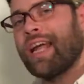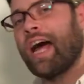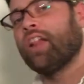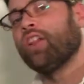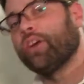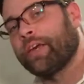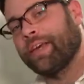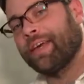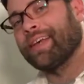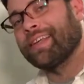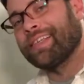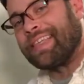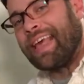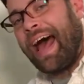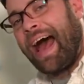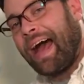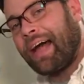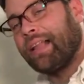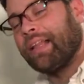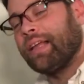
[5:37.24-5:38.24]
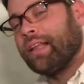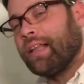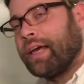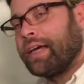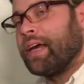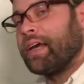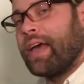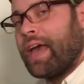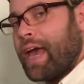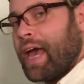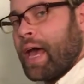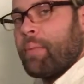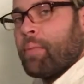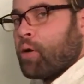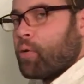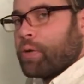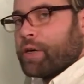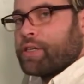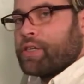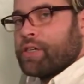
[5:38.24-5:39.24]
not looking exactly like a
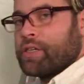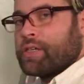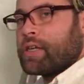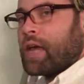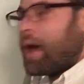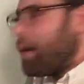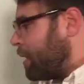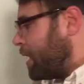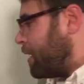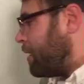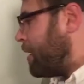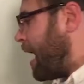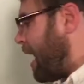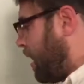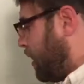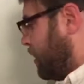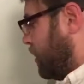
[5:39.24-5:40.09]
camel, which is, maybe